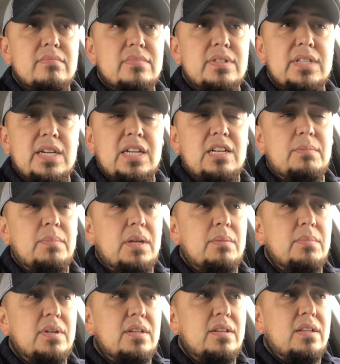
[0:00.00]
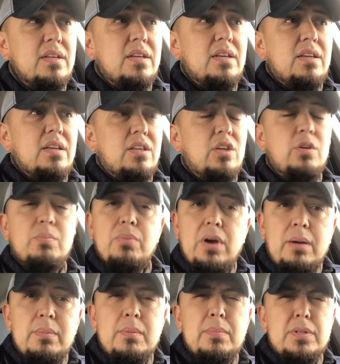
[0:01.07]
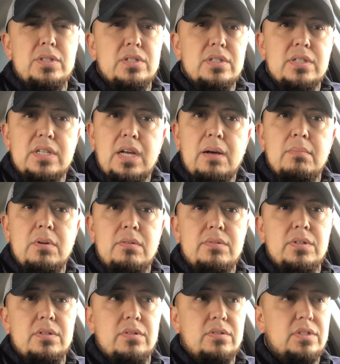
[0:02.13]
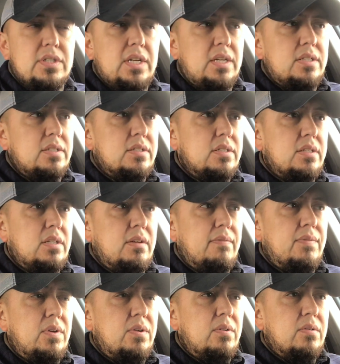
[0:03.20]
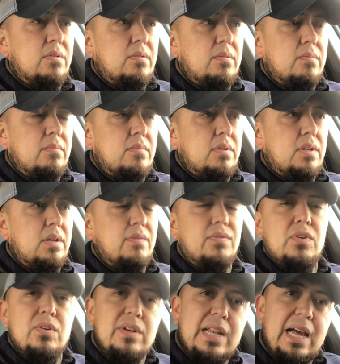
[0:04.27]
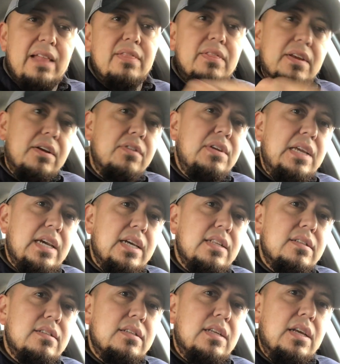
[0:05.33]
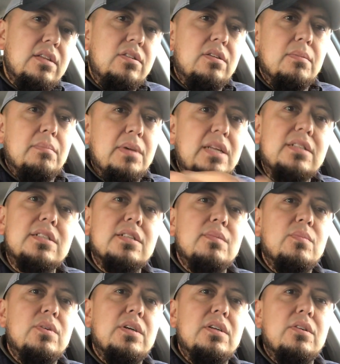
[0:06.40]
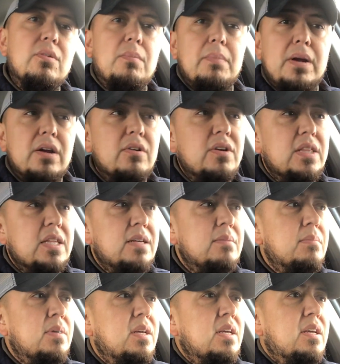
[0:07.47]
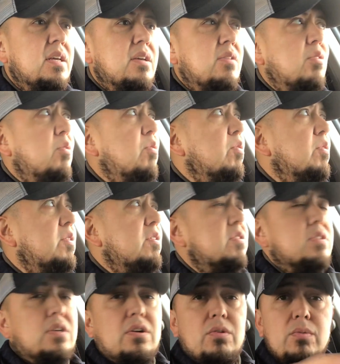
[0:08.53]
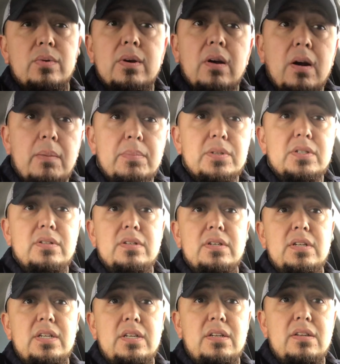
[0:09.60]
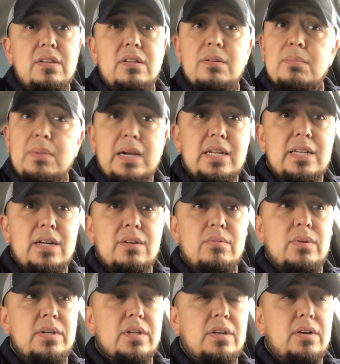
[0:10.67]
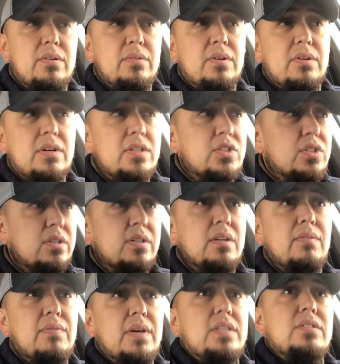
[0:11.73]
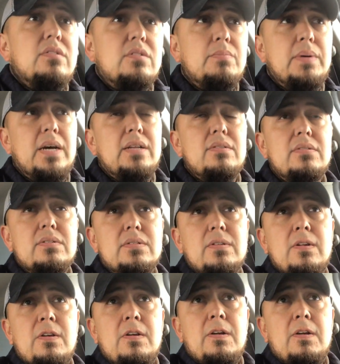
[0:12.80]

Second Amendment, you probably should not move to those states. If you're not there yet and you meet someone or marry them, or there's a career opportunity, you might not want to go there because you're going to face those battles.